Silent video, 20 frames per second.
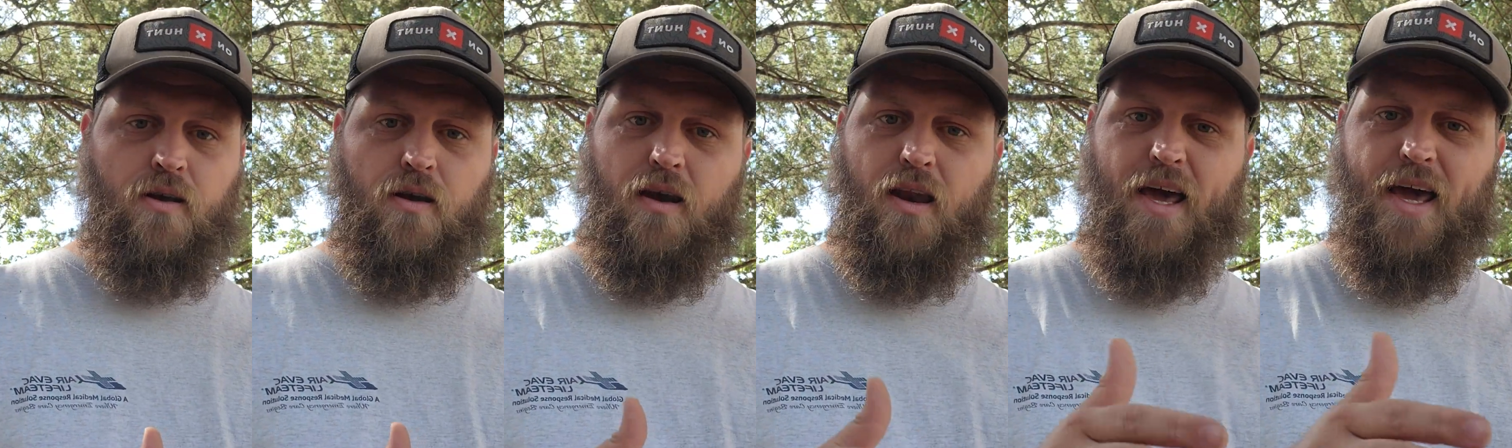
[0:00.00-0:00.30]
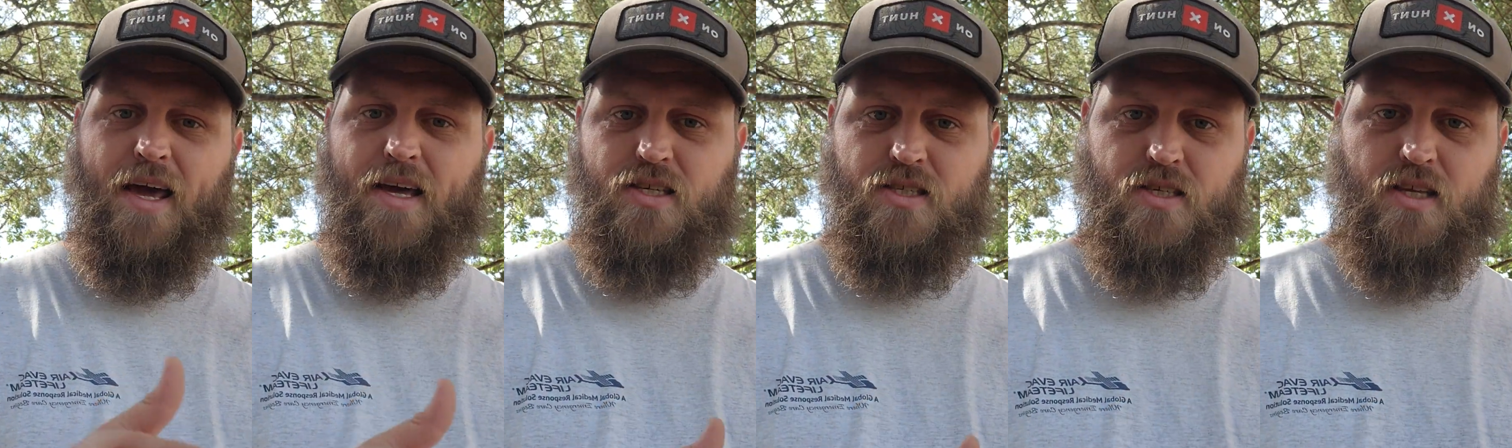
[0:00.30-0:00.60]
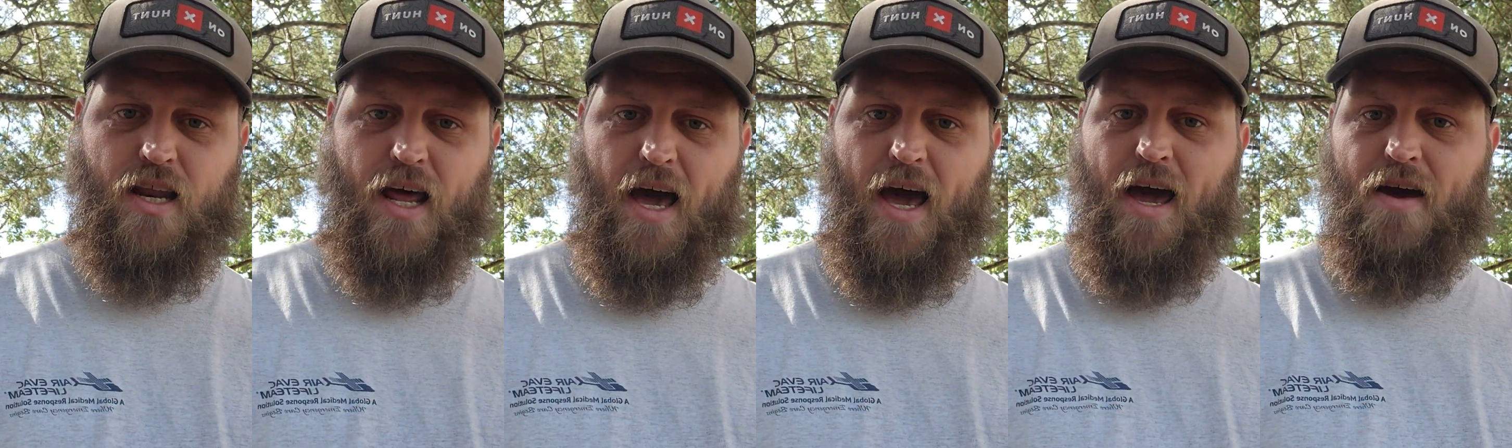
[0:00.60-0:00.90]
less
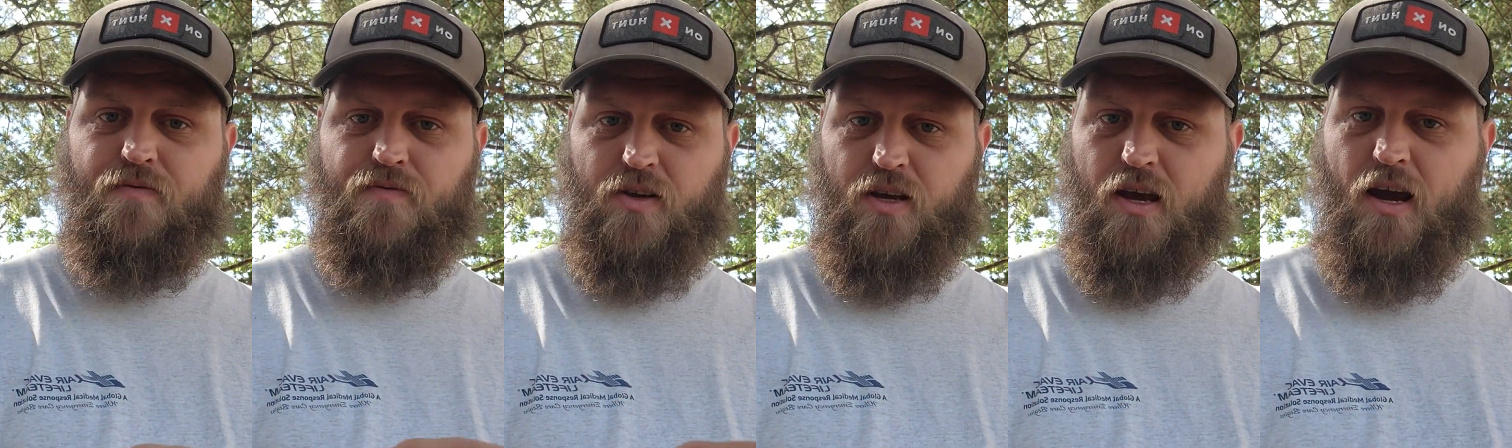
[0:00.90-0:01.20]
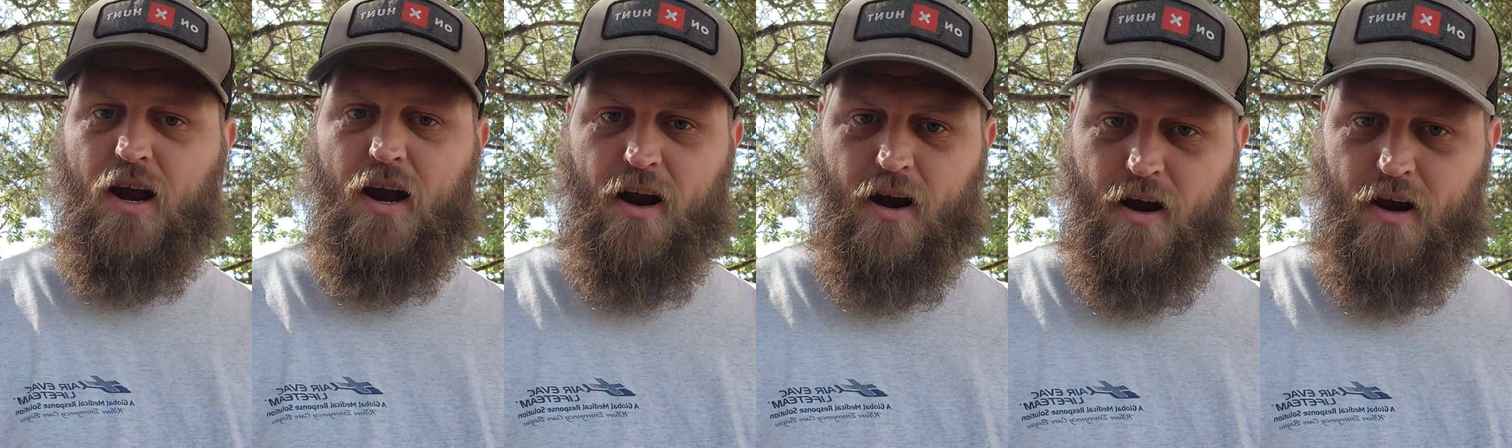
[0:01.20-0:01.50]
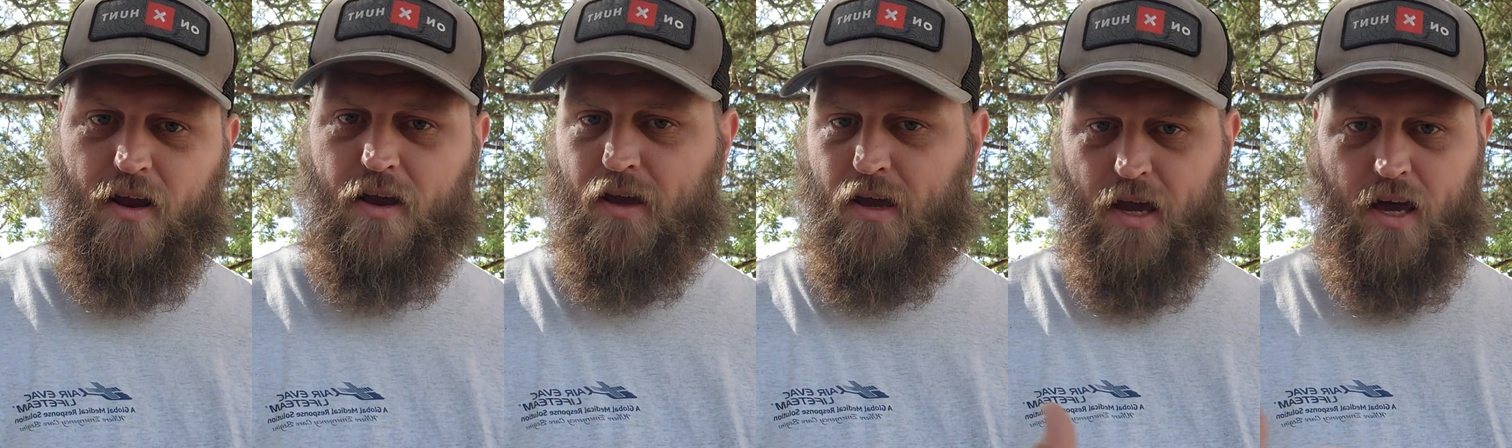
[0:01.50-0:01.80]
that I have to
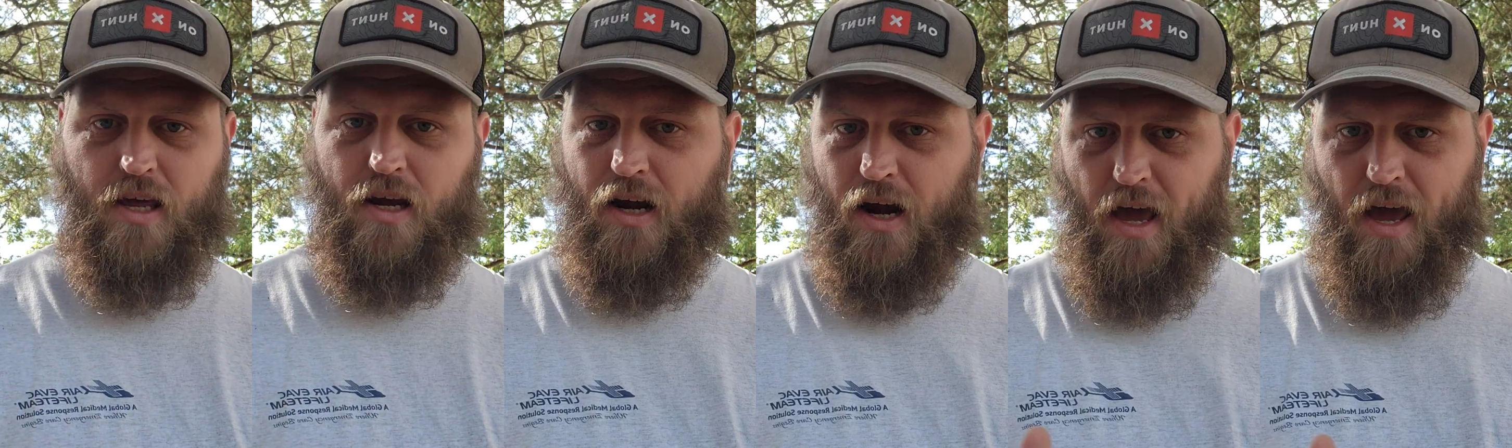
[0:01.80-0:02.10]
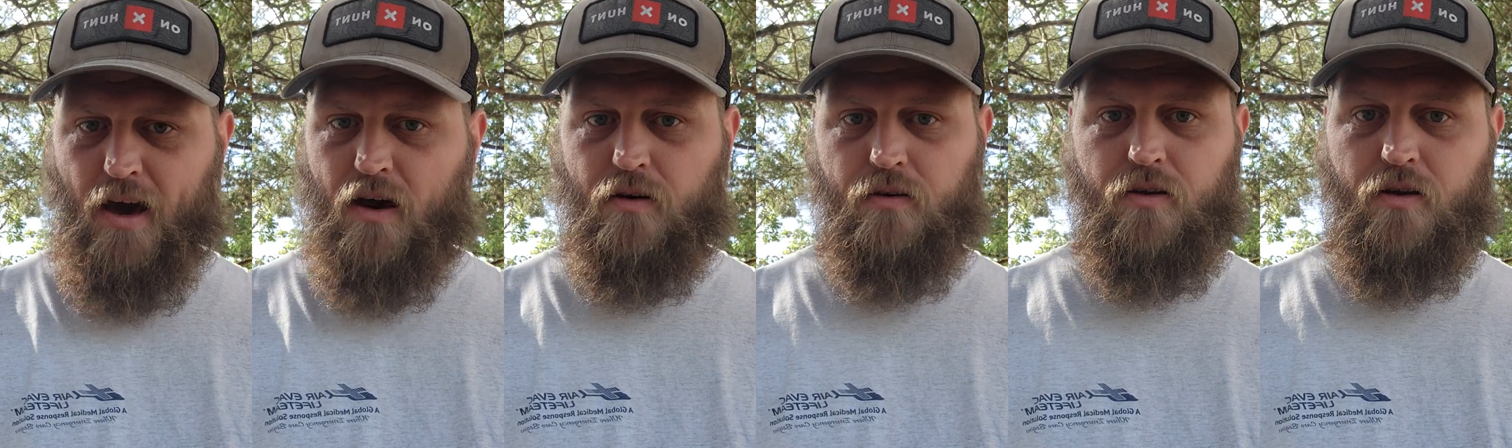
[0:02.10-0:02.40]
carry in and out,